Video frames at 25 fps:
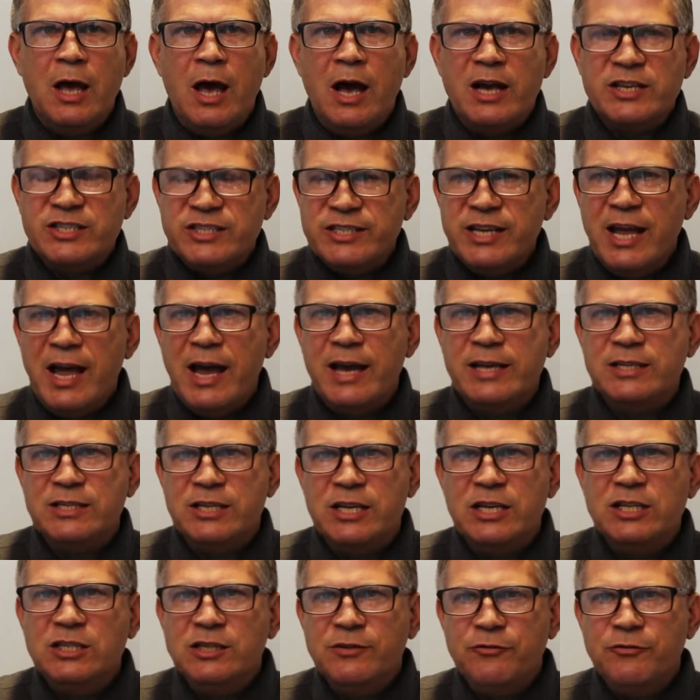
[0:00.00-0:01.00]
assigns
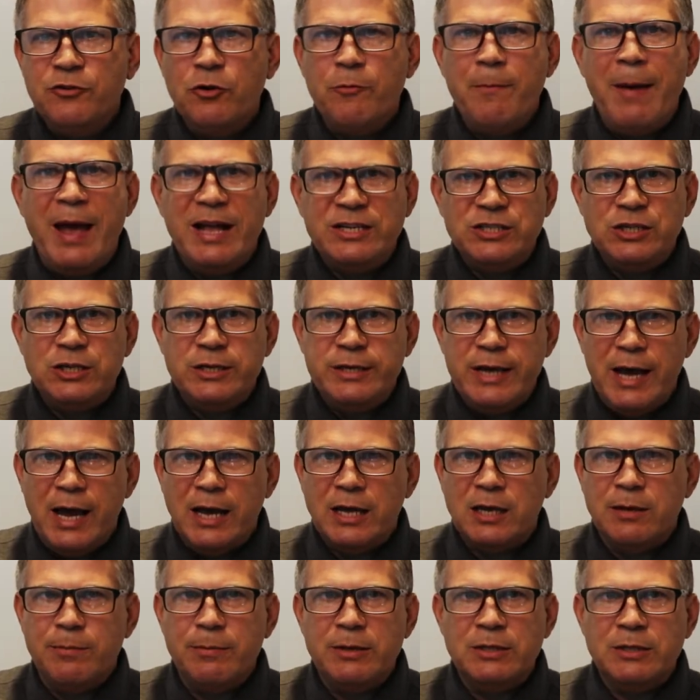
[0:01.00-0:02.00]
each of your matching
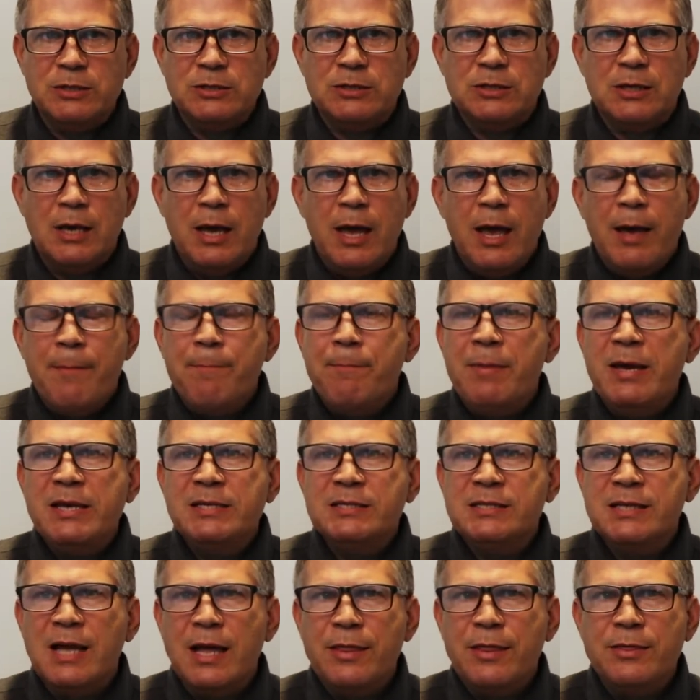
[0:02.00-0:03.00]
documents
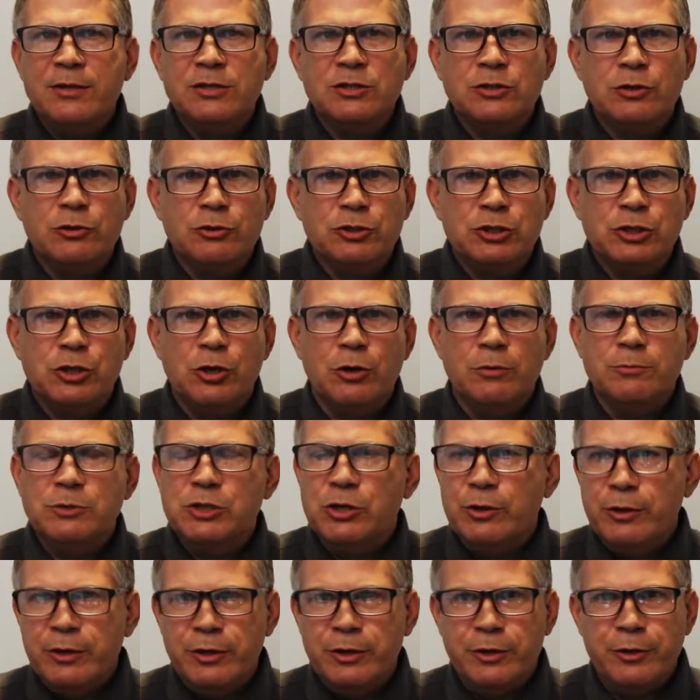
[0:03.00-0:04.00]
based on the search terms
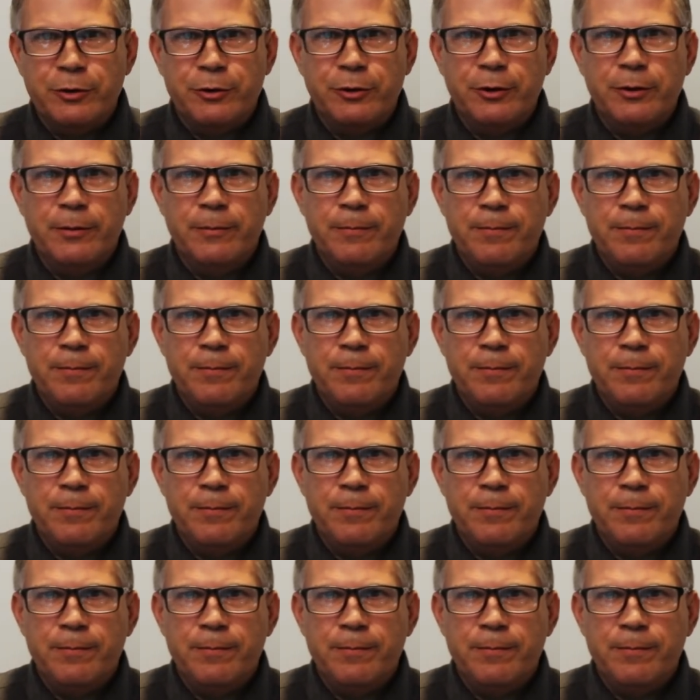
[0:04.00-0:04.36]
you entered.